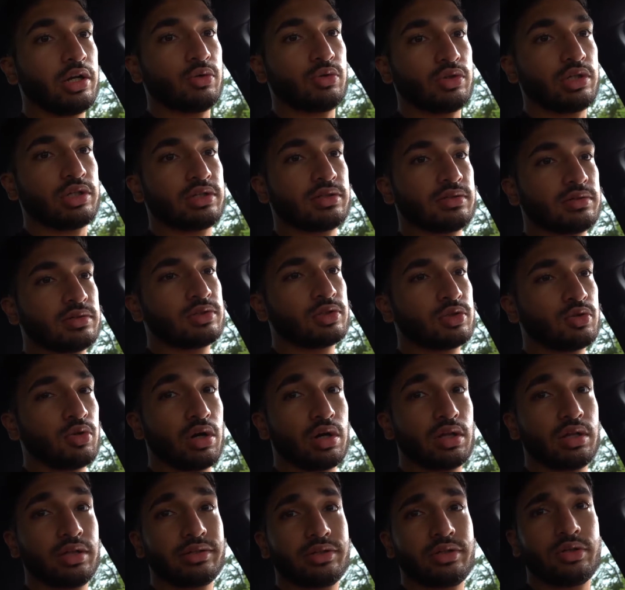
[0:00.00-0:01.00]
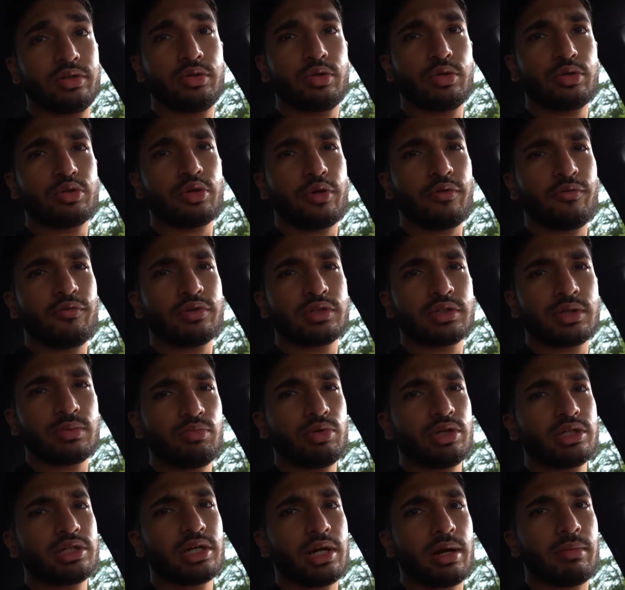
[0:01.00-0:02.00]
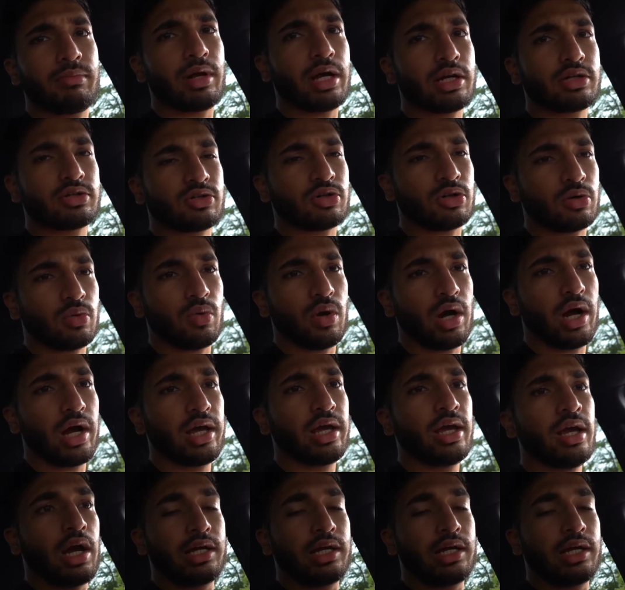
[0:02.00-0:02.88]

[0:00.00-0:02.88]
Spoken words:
were just struggling to do so for some reason. I'm not sure why.